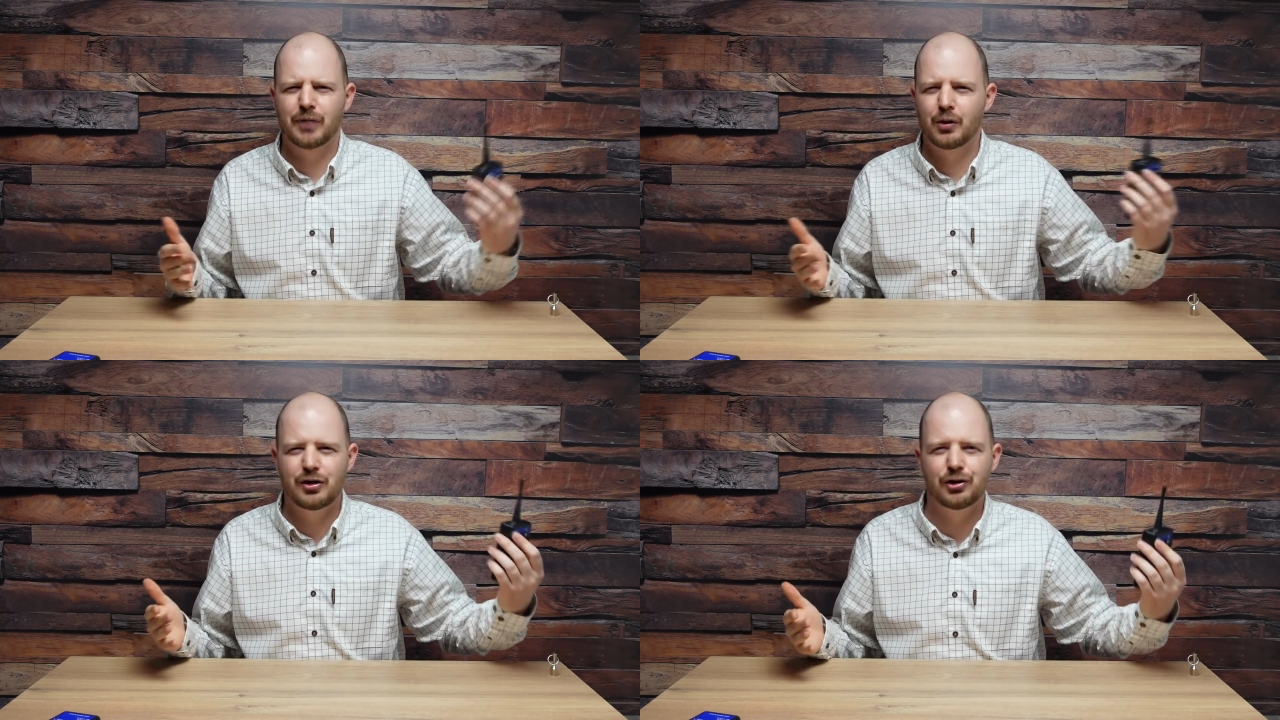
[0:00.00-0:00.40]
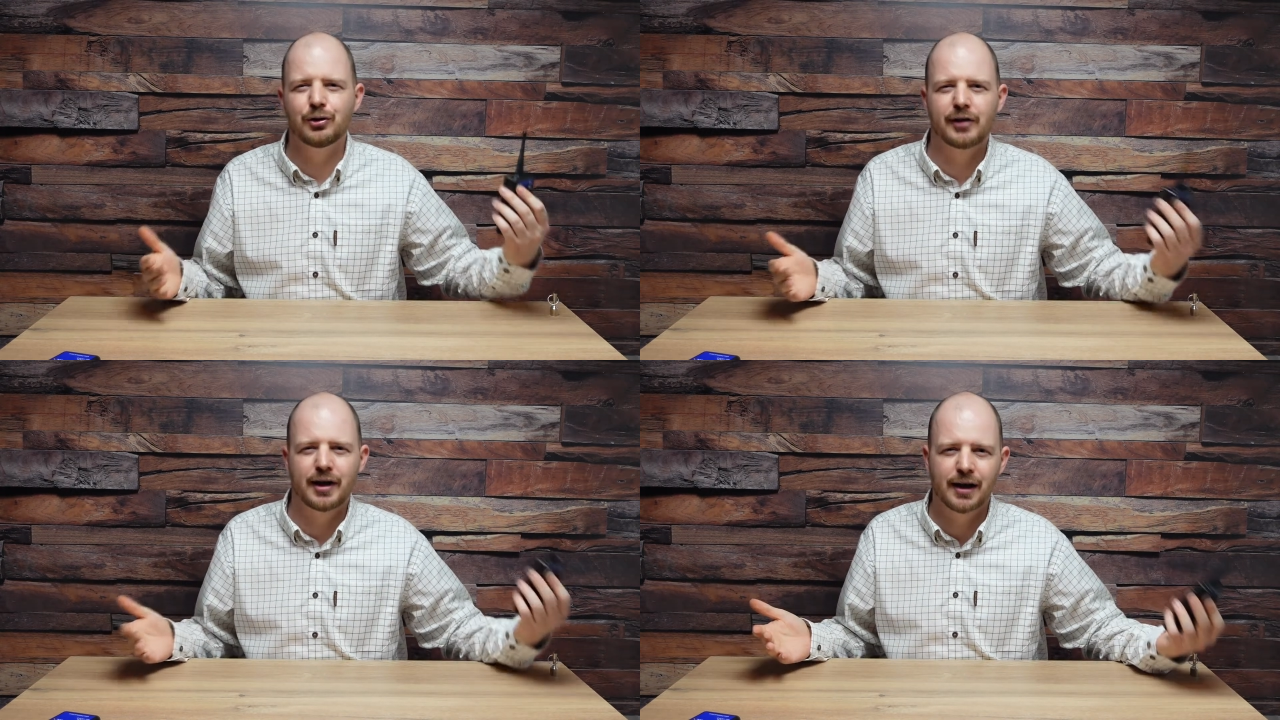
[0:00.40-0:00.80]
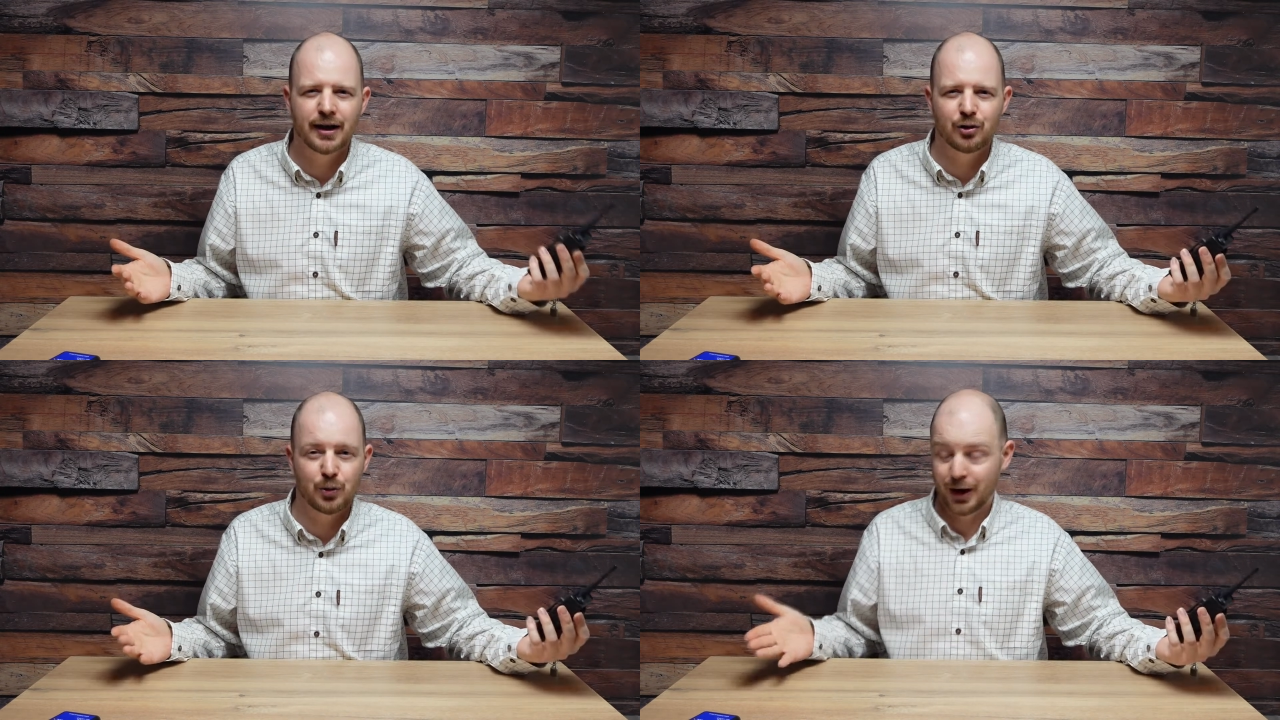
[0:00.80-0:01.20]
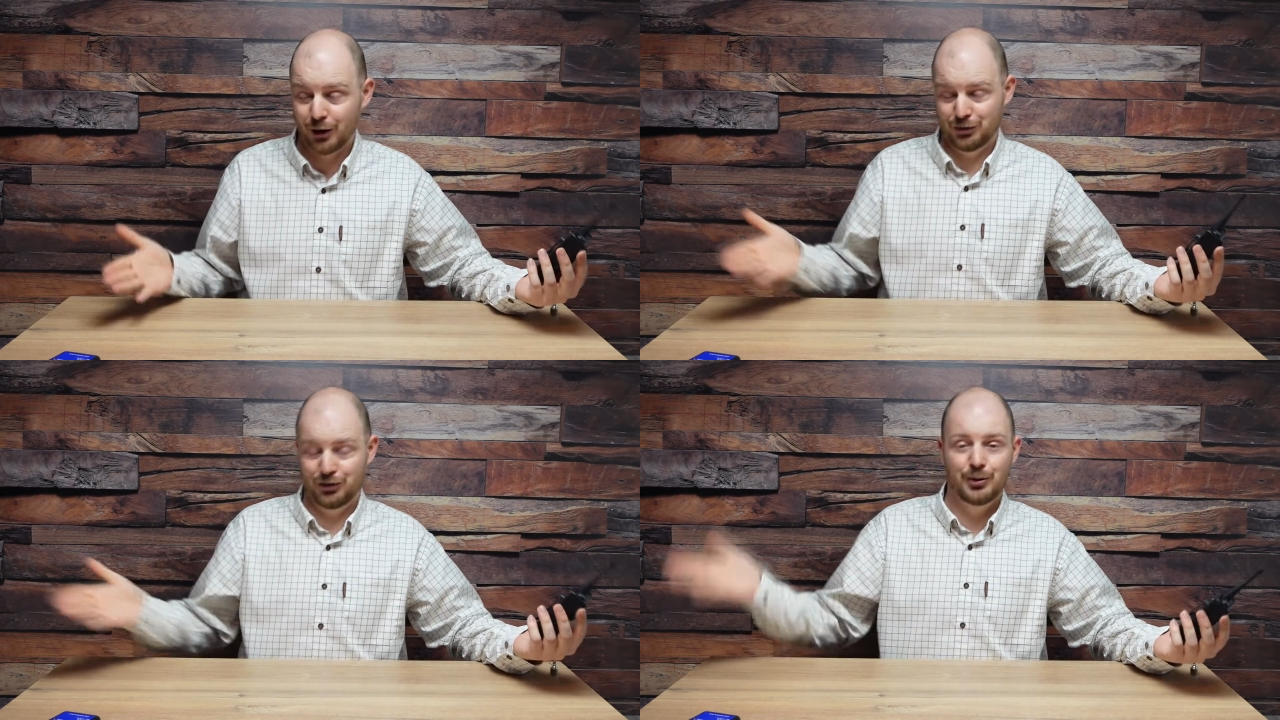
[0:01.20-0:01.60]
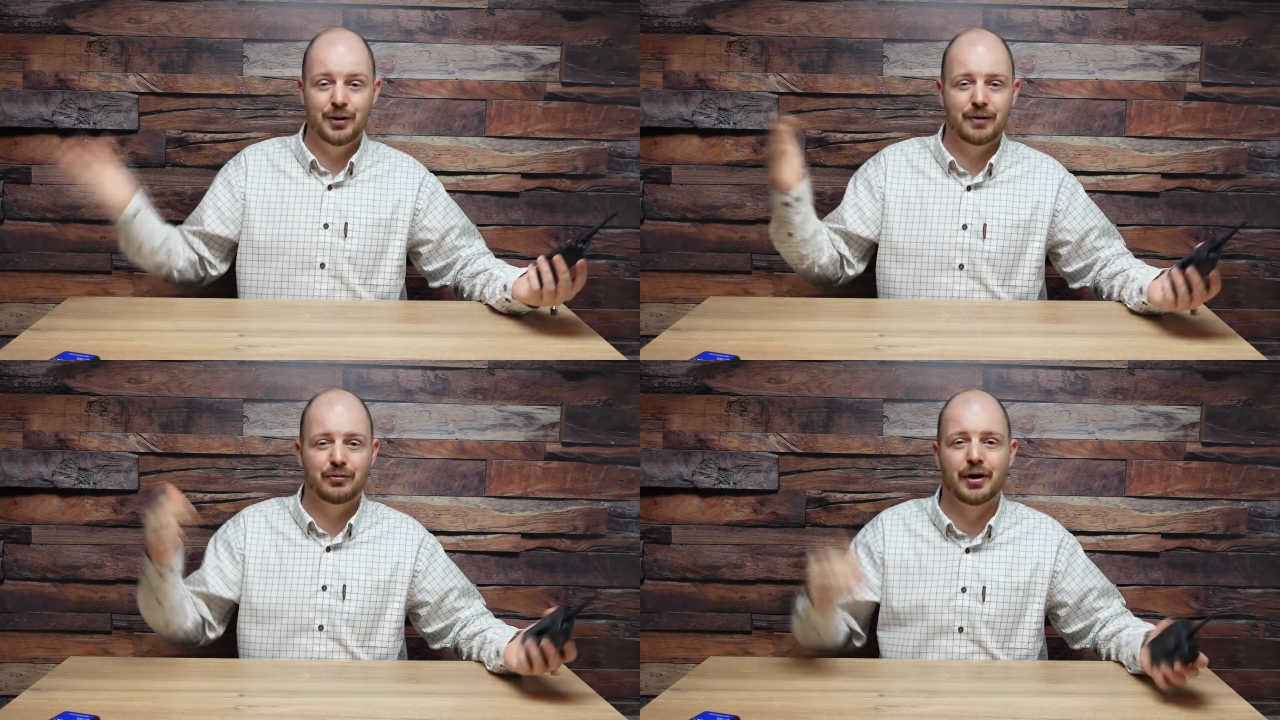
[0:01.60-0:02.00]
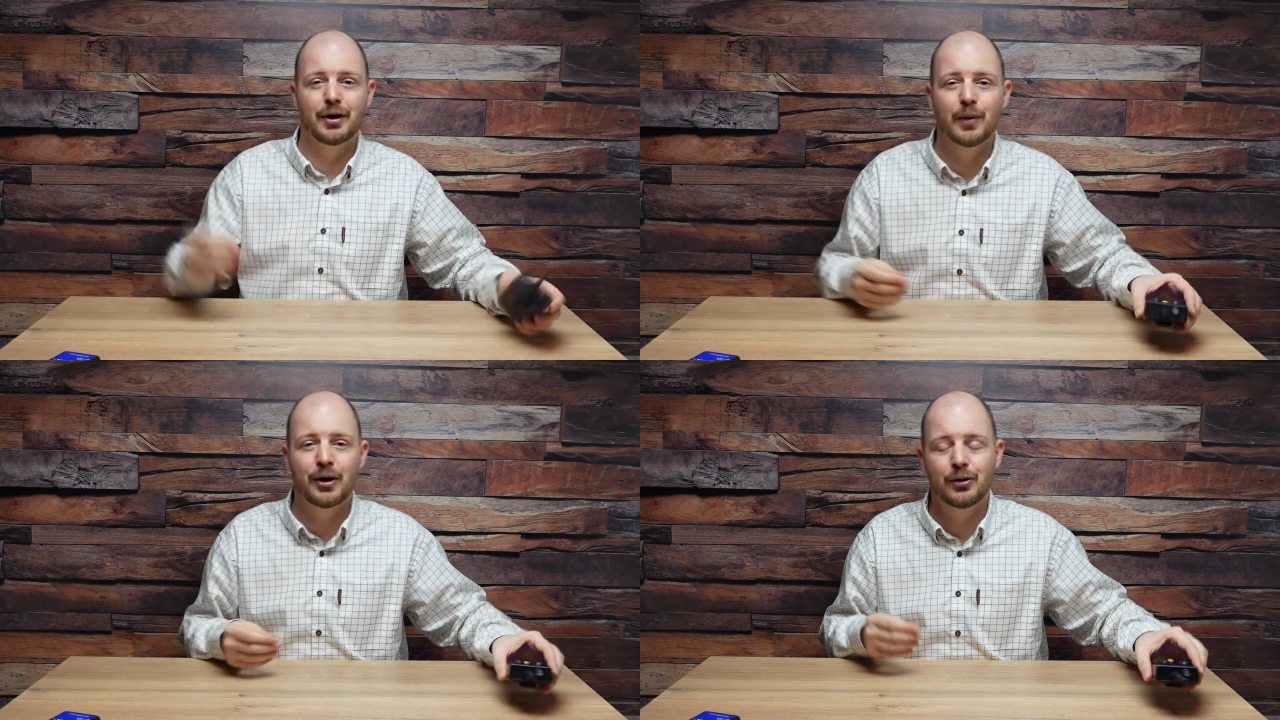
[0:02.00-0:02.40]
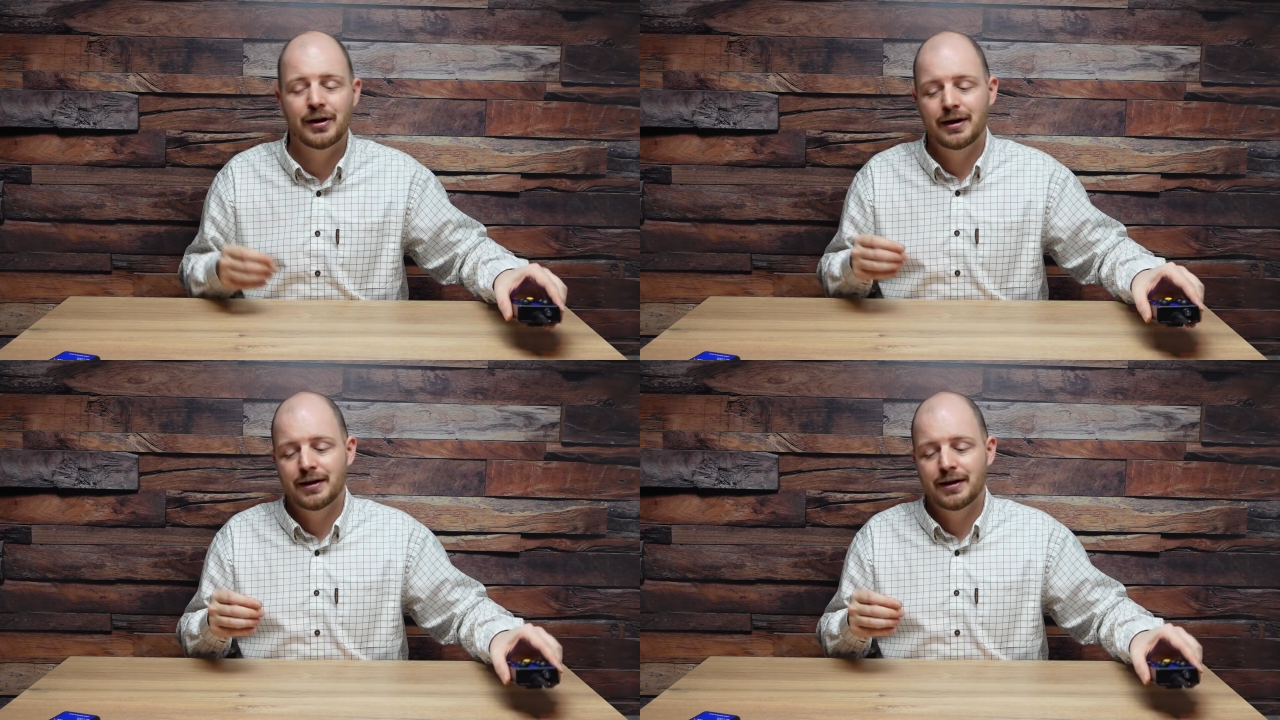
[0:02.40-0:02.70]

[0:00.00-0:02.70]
only shooting clays? We can't shoot that far. Well,